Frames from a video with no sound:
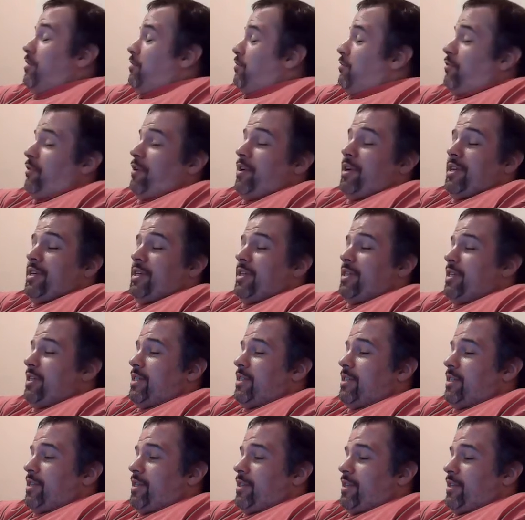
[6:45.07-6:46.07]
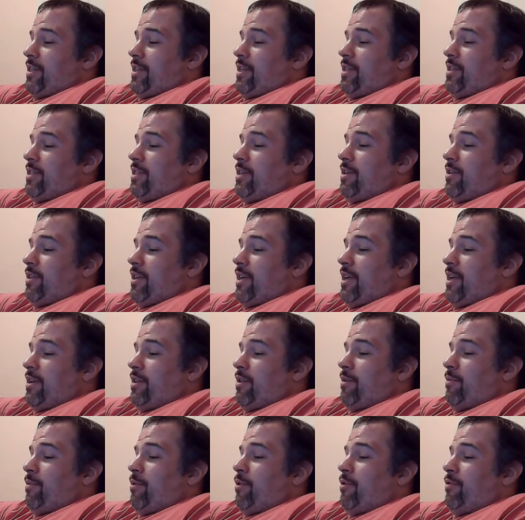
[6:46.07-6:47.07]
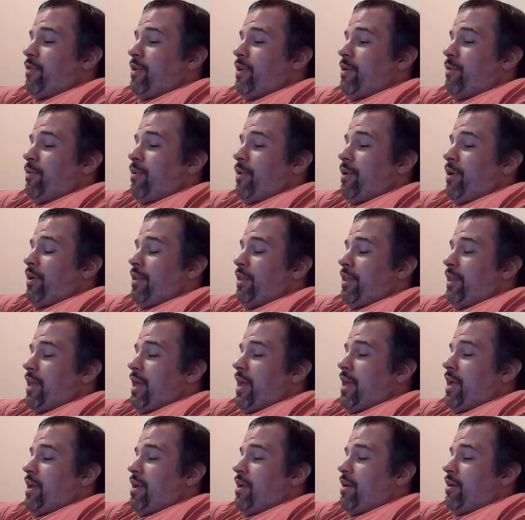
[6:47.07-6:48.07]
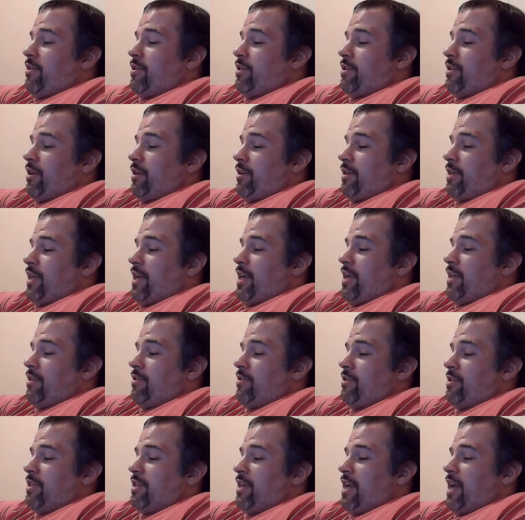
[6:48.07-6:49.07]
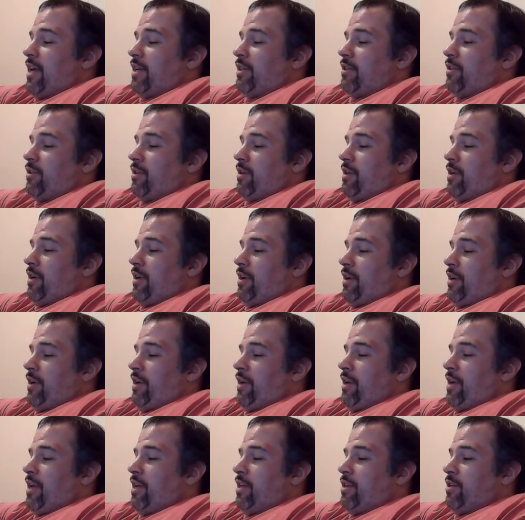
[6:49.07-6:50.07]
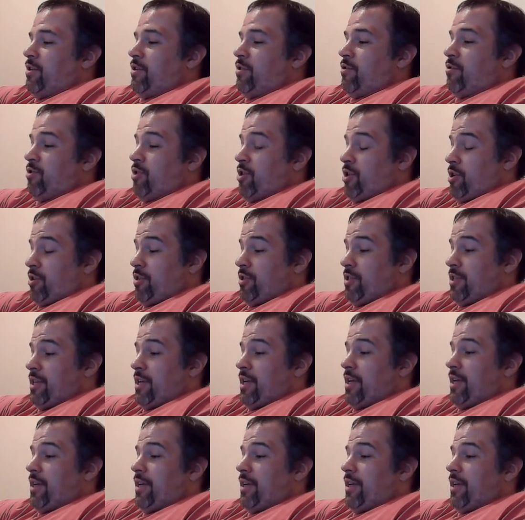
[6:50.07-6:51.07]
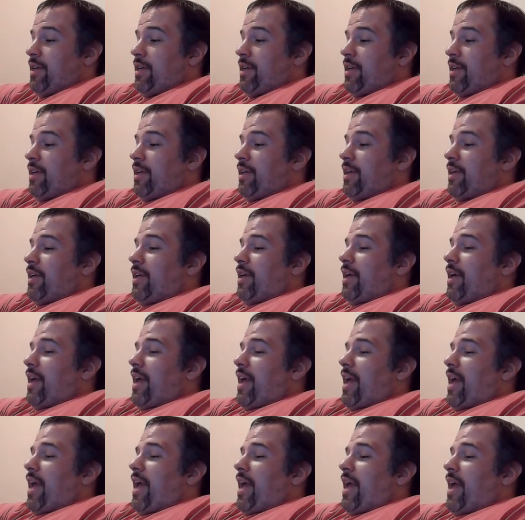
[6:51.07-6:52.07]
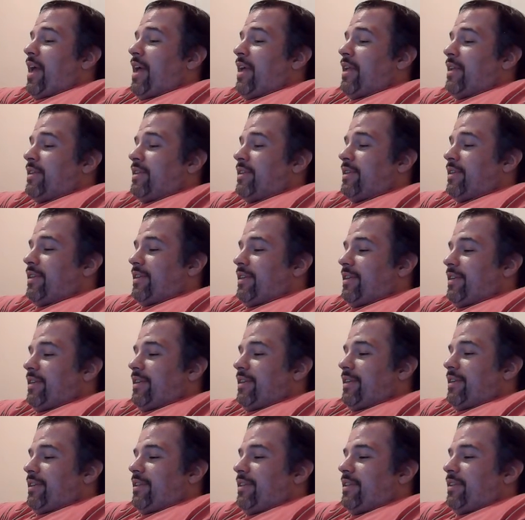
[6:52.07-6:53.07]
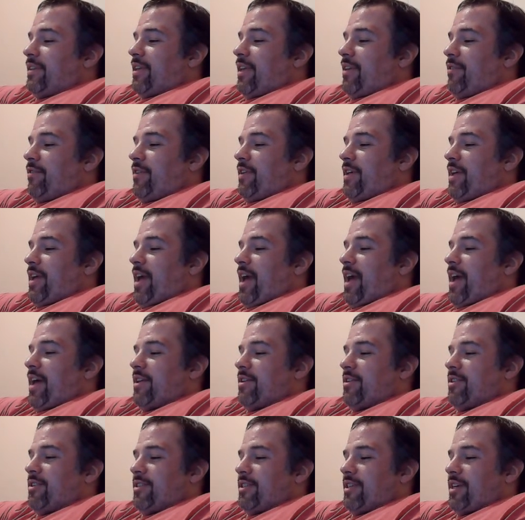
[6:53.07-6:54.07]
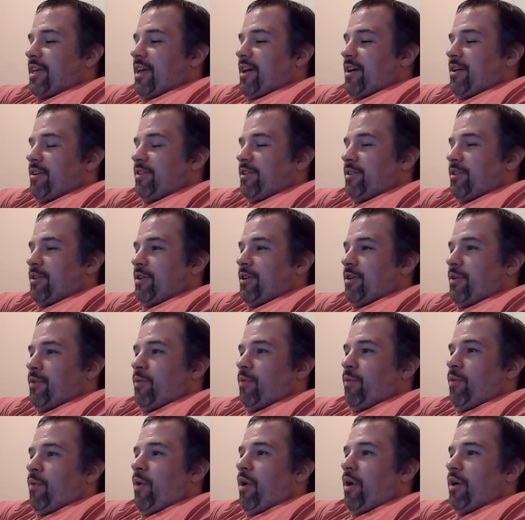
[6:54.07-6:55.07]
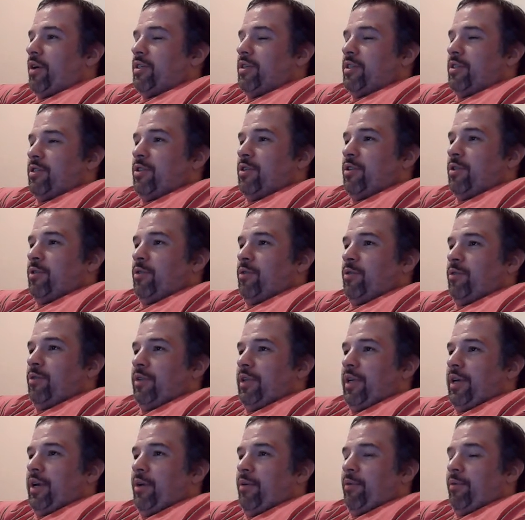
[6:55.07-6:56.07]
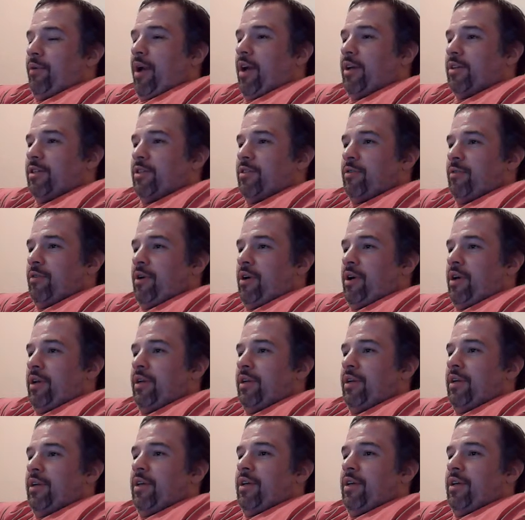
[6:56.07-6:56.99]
funniest scenes is near the end of the movie where they start to intersect in New Jersey, and Tiffany Haddish's character walks into like a restaurant,